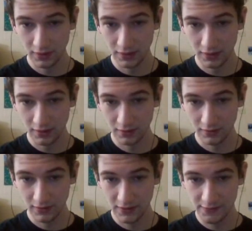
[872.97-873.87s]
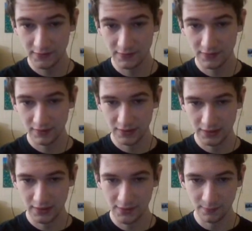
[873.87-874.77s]
then this,
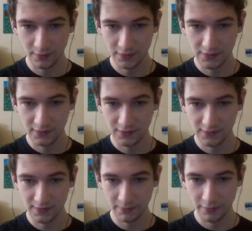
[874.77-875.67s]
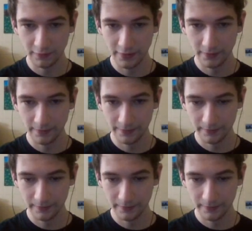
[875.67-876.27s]
and these ones can skip over.